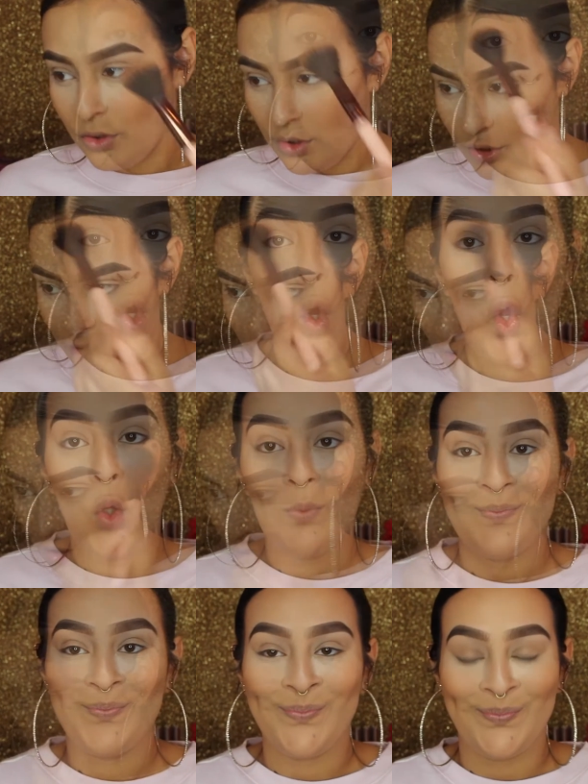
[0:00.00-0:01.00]
So,
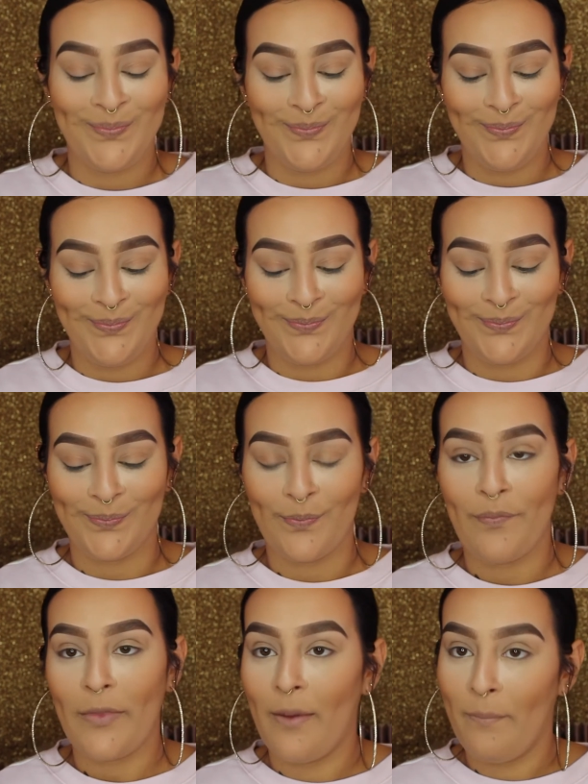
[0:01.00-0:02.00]

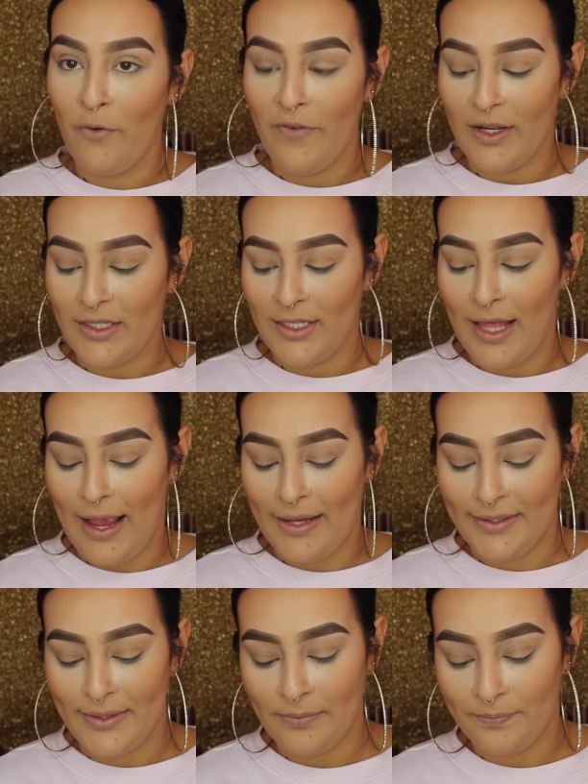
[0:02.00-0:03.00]
moving on to the
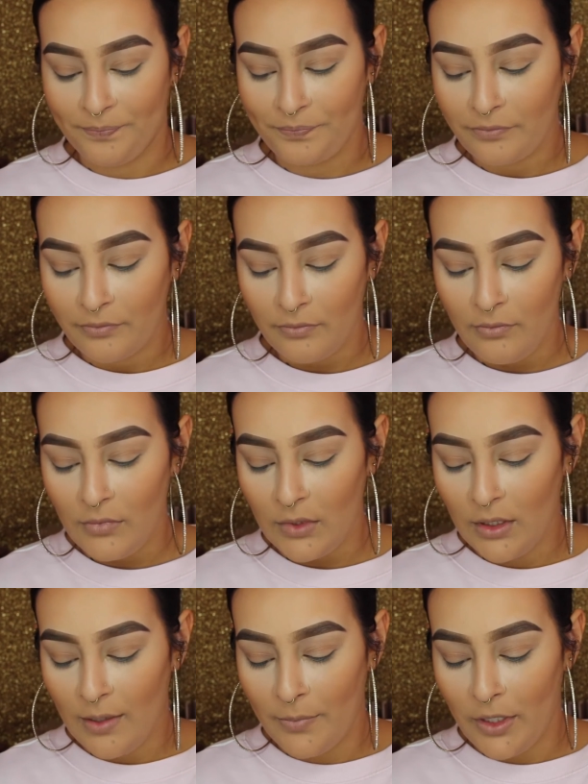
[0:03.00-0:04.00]
eyes.
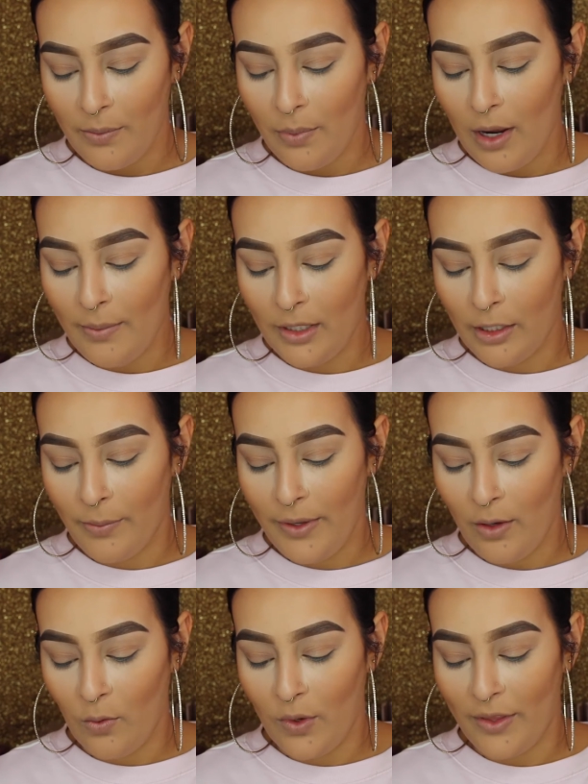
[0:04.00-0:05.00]
I'm going to prime a little
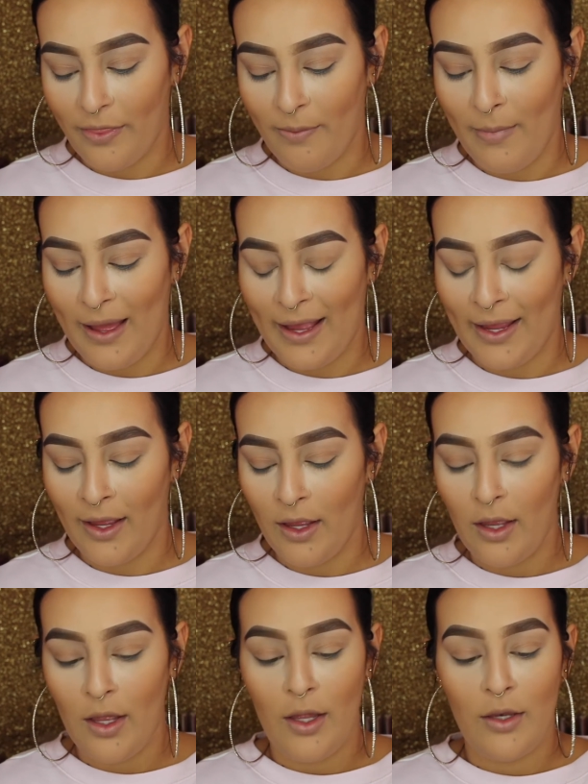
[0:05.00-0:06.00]
bit with my
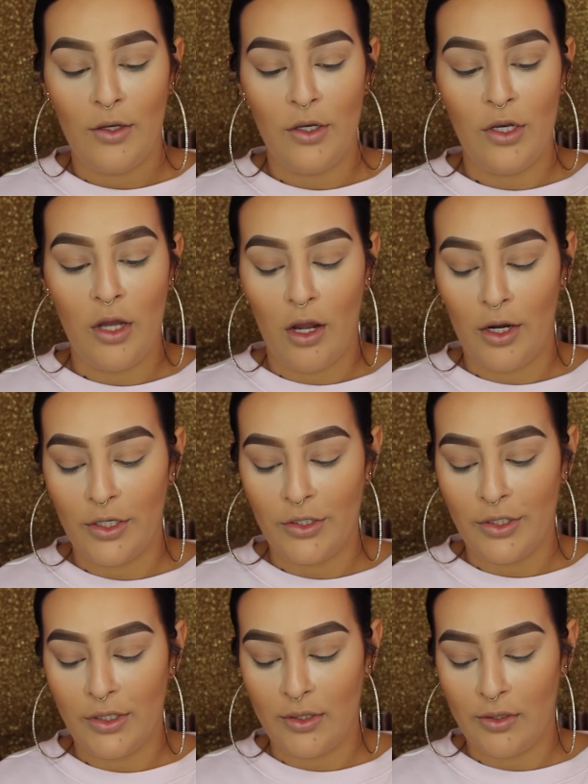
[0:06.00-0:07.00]

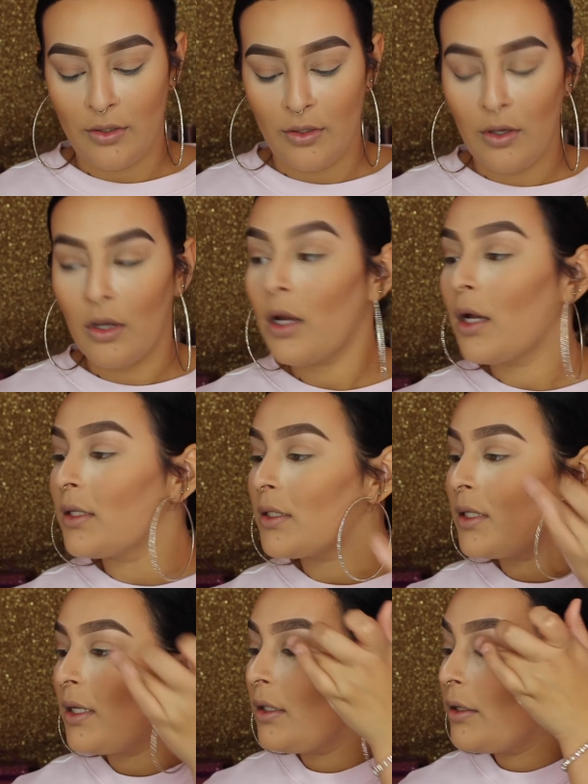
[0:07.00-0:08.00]
NARS
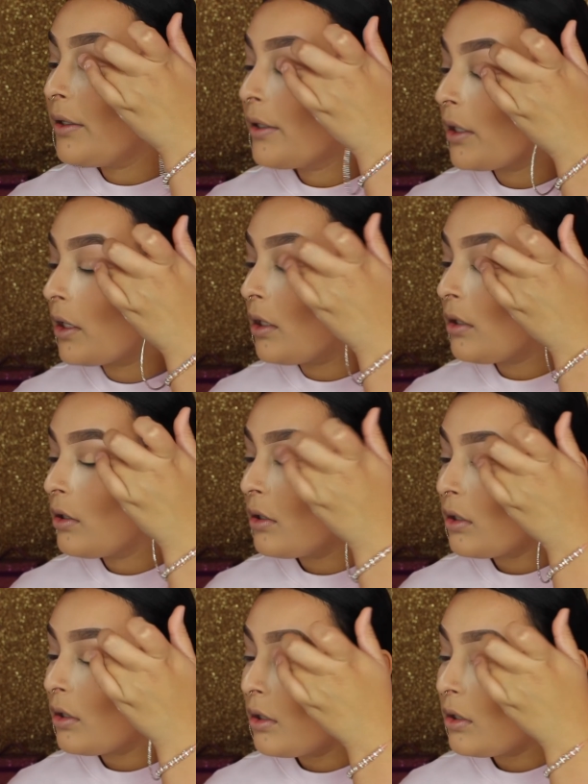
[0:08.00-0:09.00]
concealer again.
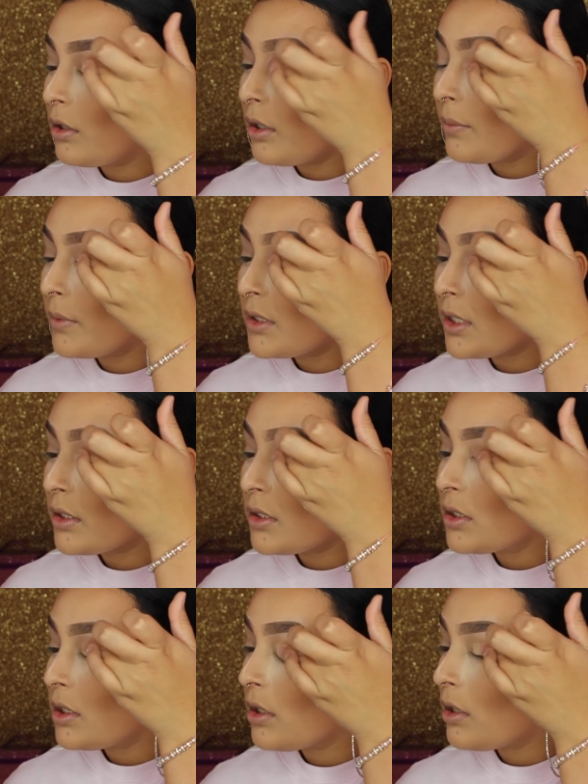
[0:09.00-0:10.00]
And I'm going to take
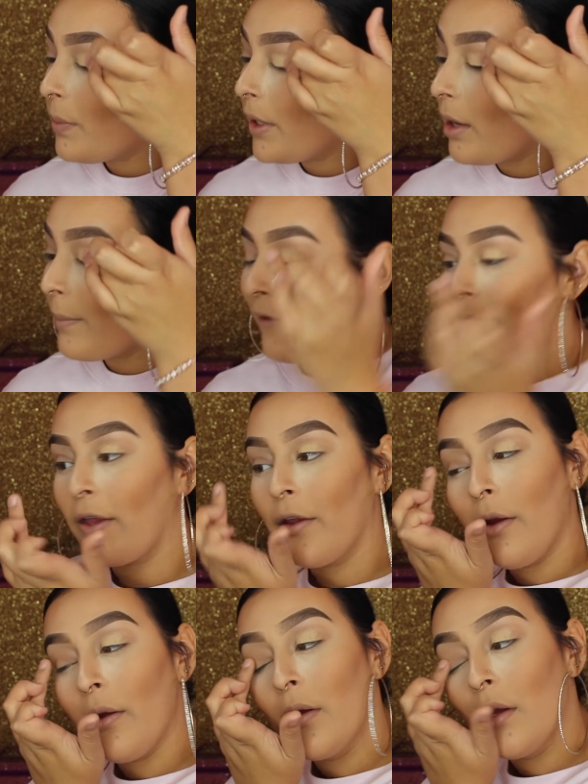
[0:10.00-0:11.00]
just a little bit on my
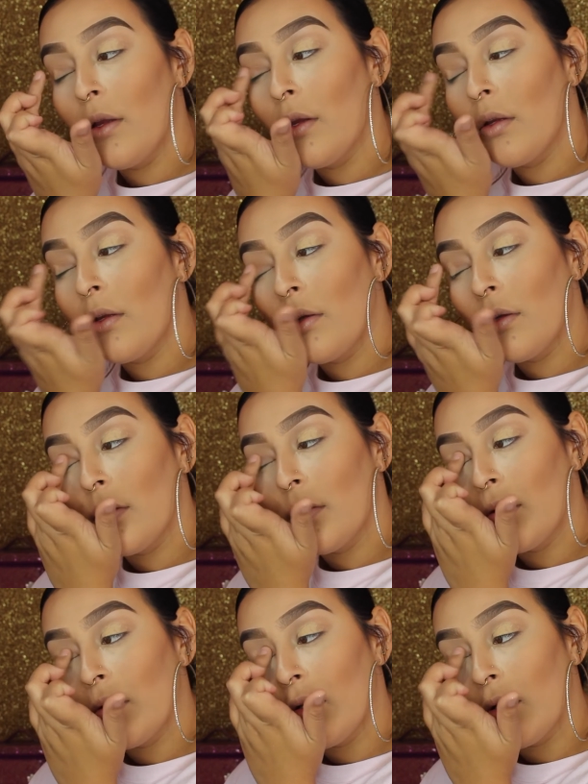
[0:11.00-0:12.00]
finger
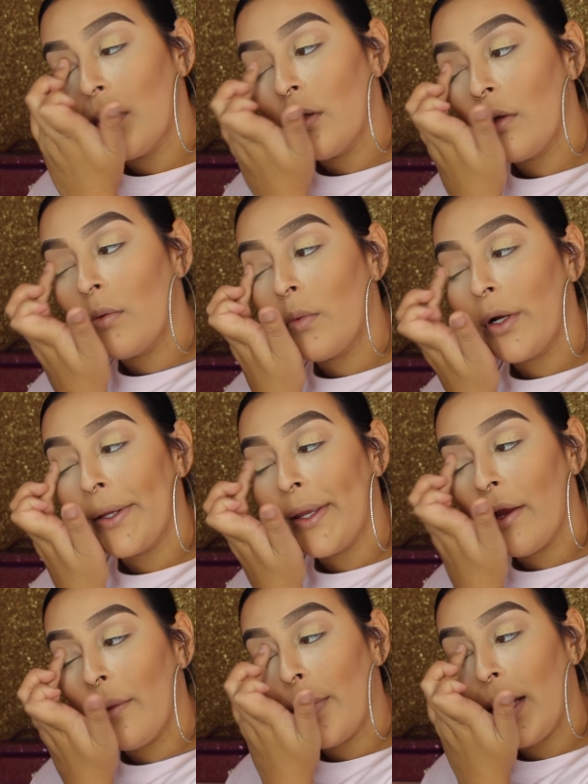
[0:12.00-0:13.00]
and work it
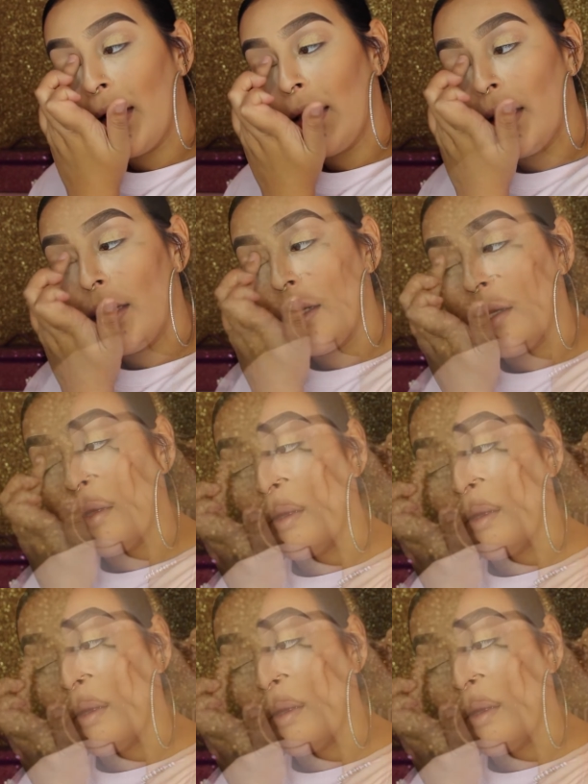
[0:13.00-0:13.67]
on my eyelid.